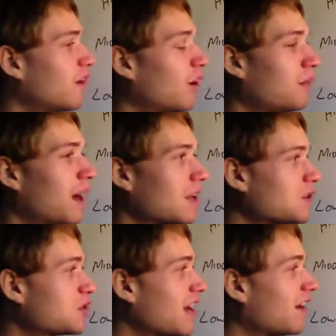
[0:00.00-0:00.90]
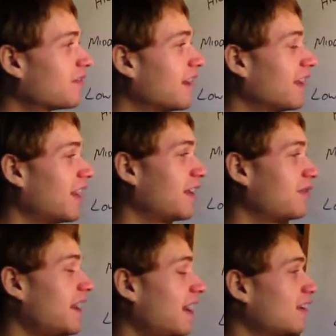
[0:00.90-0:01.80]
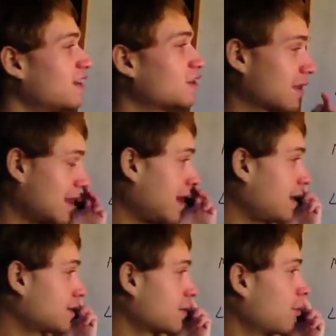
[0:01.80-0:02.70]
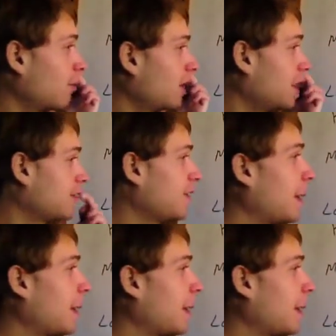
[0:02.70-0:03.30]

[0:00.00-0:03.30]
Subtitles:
all by itself, and that is clouds with